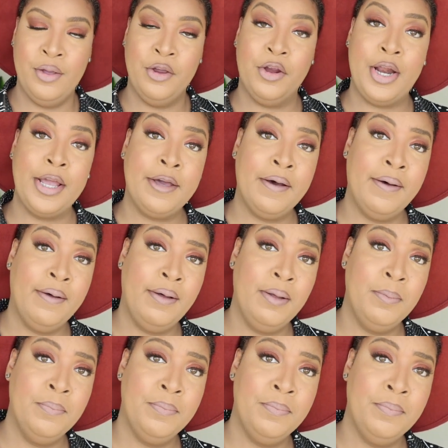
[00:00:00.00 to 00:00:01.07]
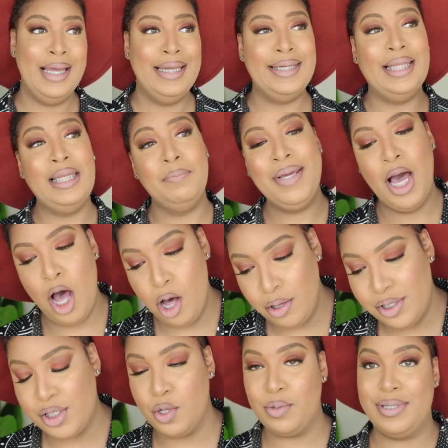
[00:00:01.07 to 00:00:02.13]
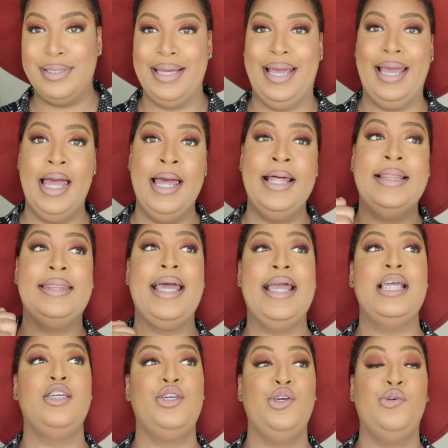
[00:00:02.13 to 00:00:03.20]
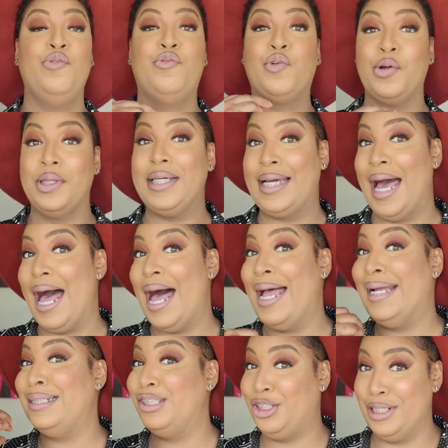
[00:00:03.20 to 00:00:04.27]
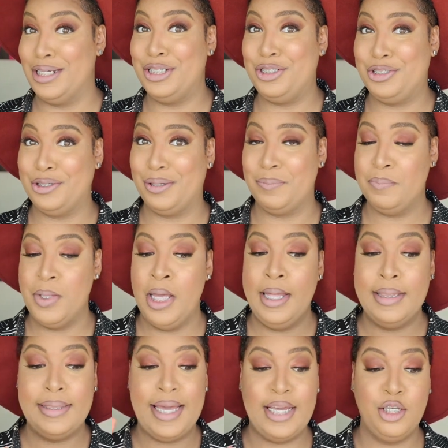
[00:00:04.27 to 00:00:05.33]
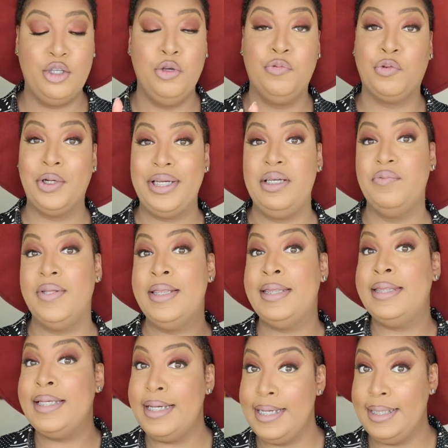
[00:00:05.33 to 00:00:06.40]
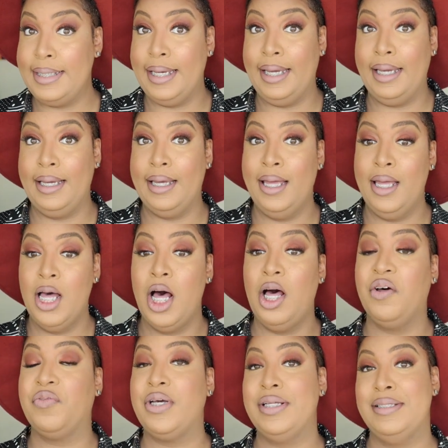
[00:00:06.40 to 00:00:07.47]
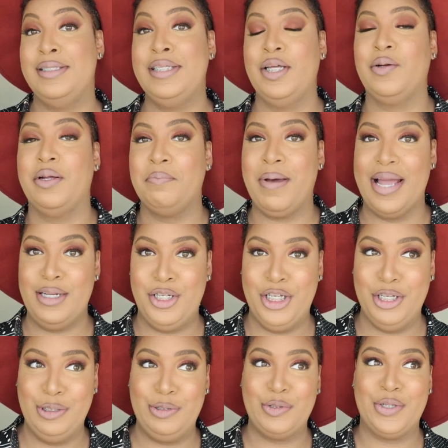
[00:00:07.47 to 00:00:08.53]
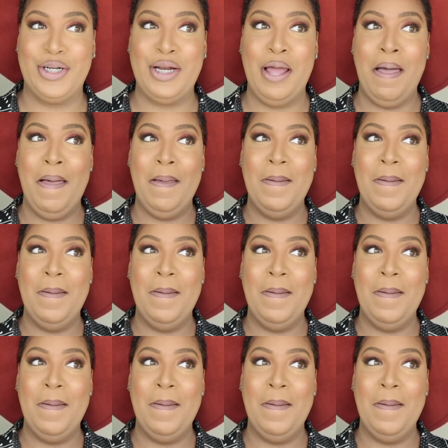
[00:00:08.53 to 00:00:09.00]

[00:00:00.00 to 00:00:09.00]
Here they come. Now let me also say thank you for the kind gesture. Thank you for even thinking of considering my children.